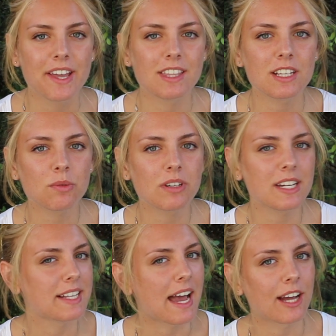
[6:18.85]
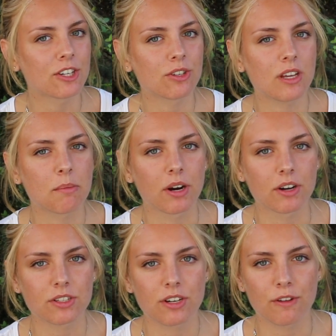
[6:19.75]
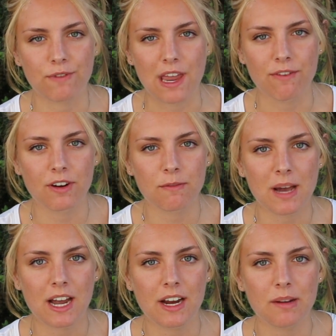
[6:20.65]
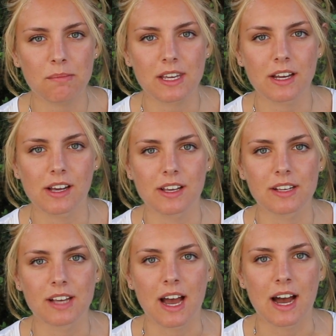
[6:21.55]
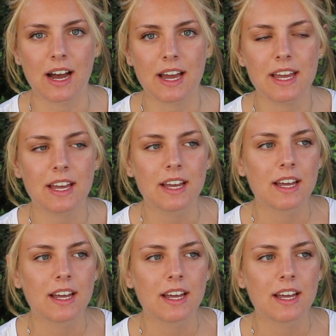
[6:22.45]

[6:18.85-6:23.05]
This one is actually a personal favorite of mine because I